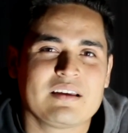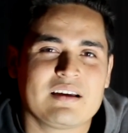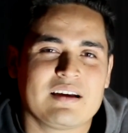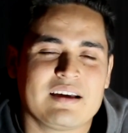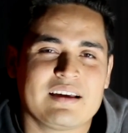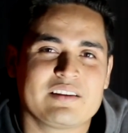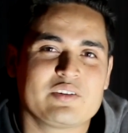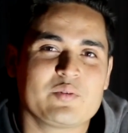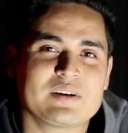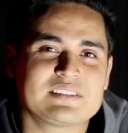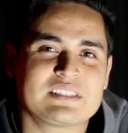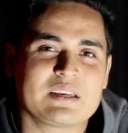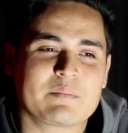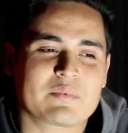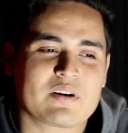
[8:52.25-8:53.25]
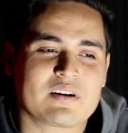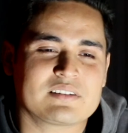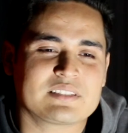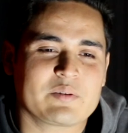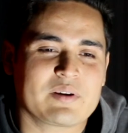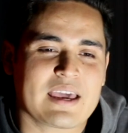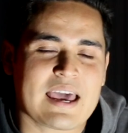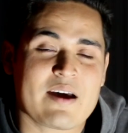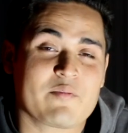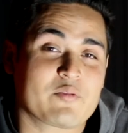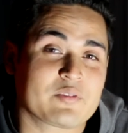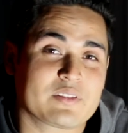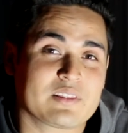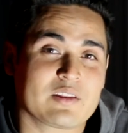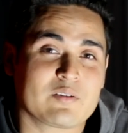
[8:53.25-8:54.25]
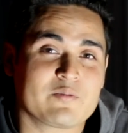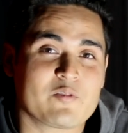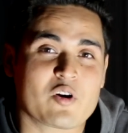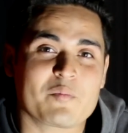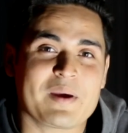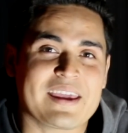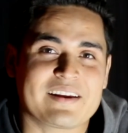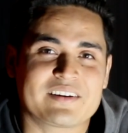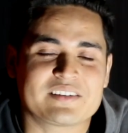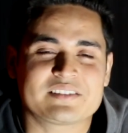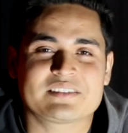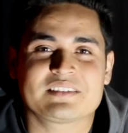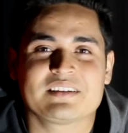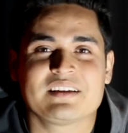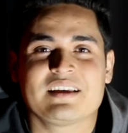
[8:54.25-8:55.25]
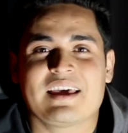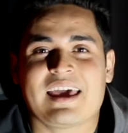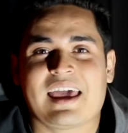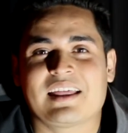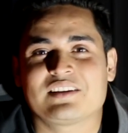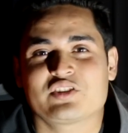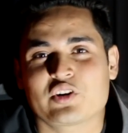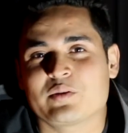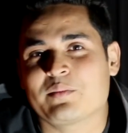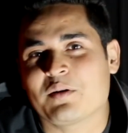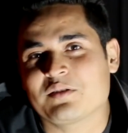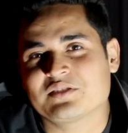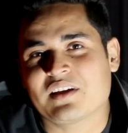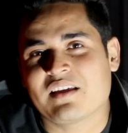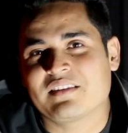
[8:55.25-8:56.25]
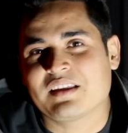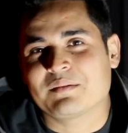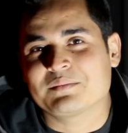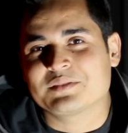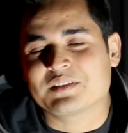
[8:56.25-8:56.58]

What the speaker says: and USDM cars that we have with little 4-bangers and turbos on them.